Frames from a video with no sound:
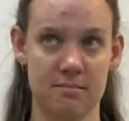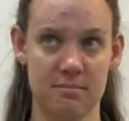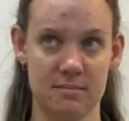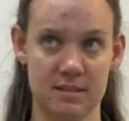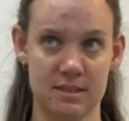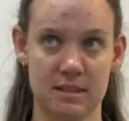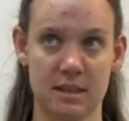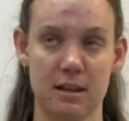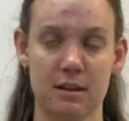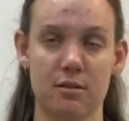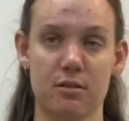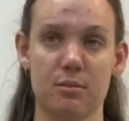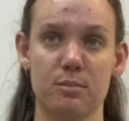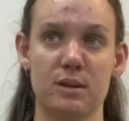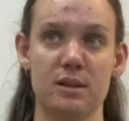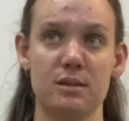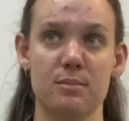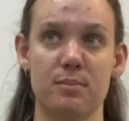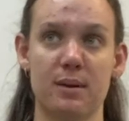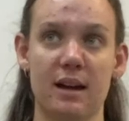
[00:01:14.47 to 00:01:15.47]
sacrum
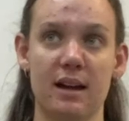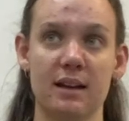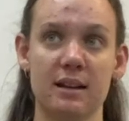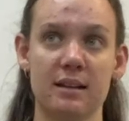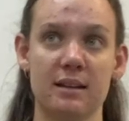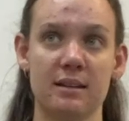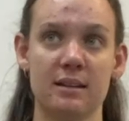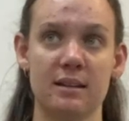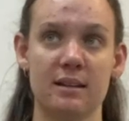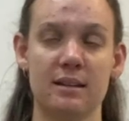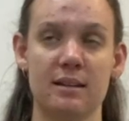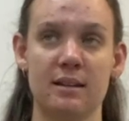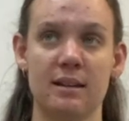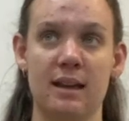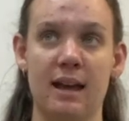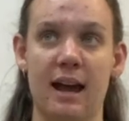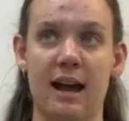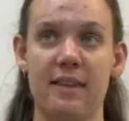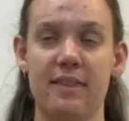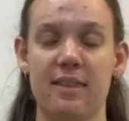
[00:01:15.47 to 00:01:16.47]
at the back,
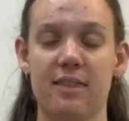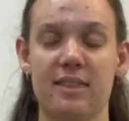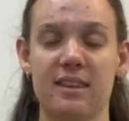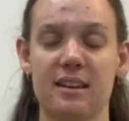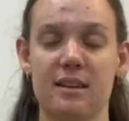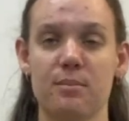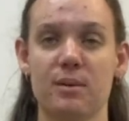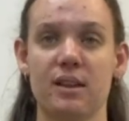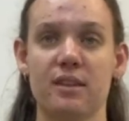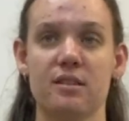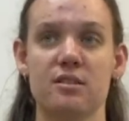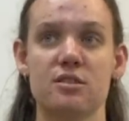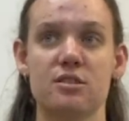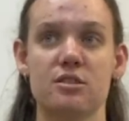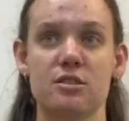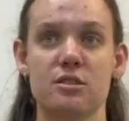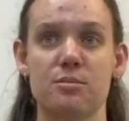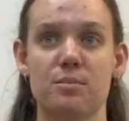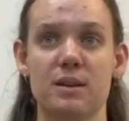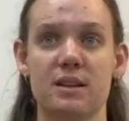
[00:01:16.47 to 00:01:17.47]
and then think about those
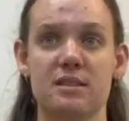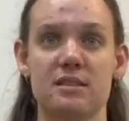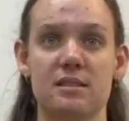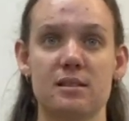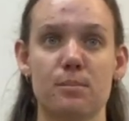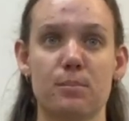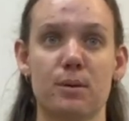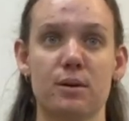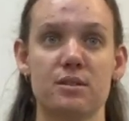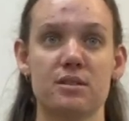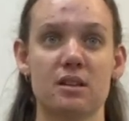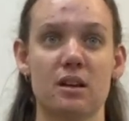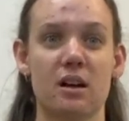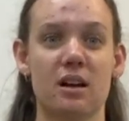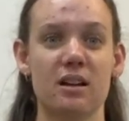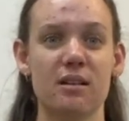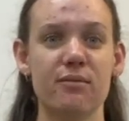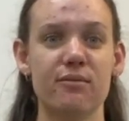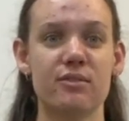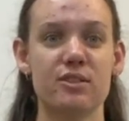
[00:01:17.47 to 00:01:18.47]
two big sit bones and
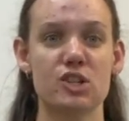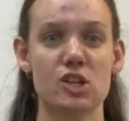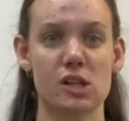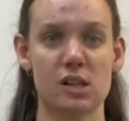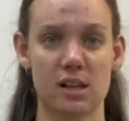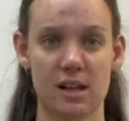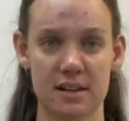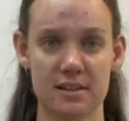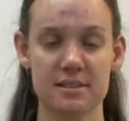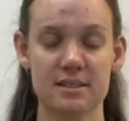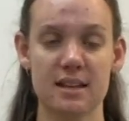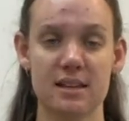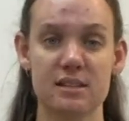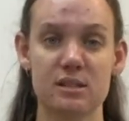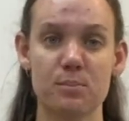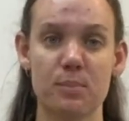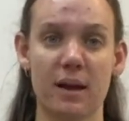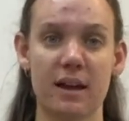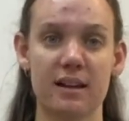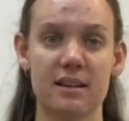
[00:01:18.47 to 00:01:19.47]
kind of visualize that
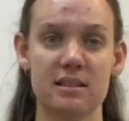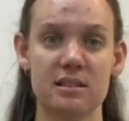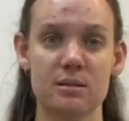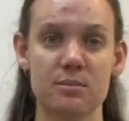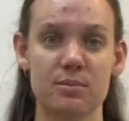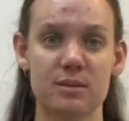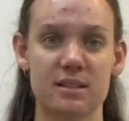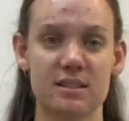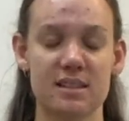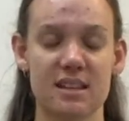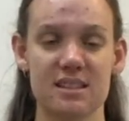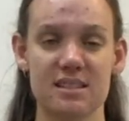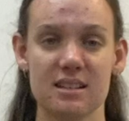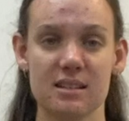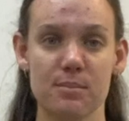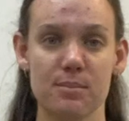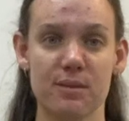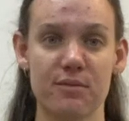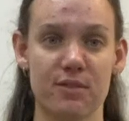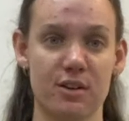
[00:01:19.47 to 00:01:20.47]
space, because that's going
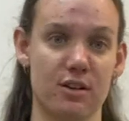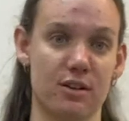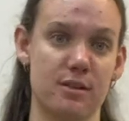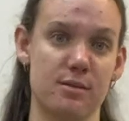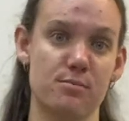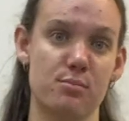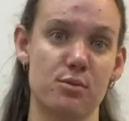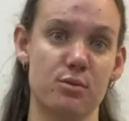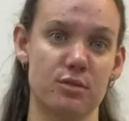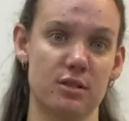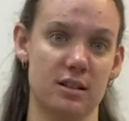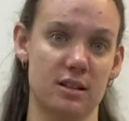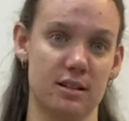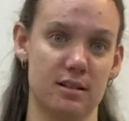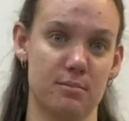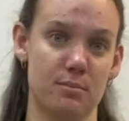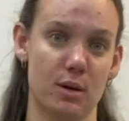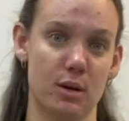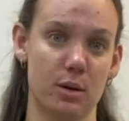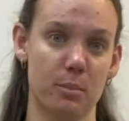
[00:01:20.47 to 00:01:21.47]
to be very important in a
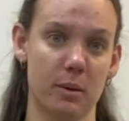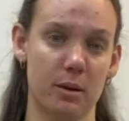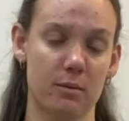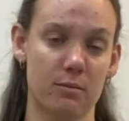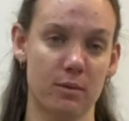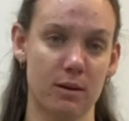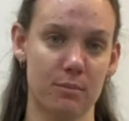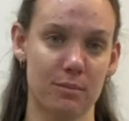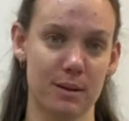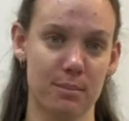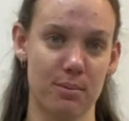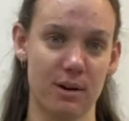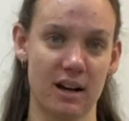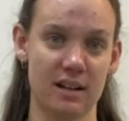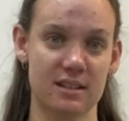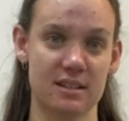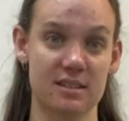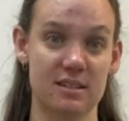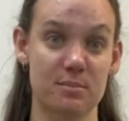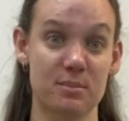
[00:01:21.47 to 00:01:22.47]
moment when we
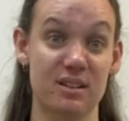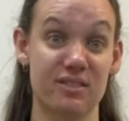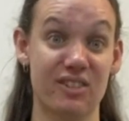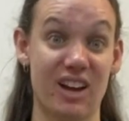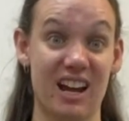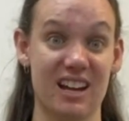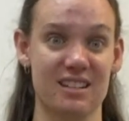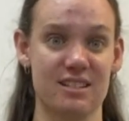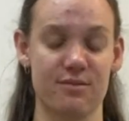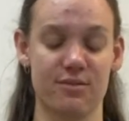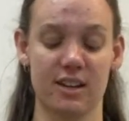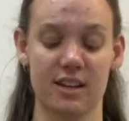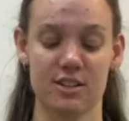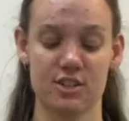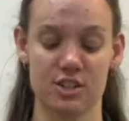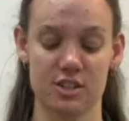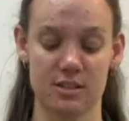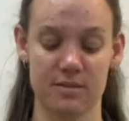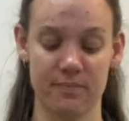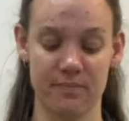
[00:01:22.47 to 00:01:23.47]
practice a bit of
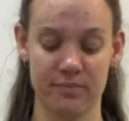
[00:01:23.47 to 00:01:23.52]
activation.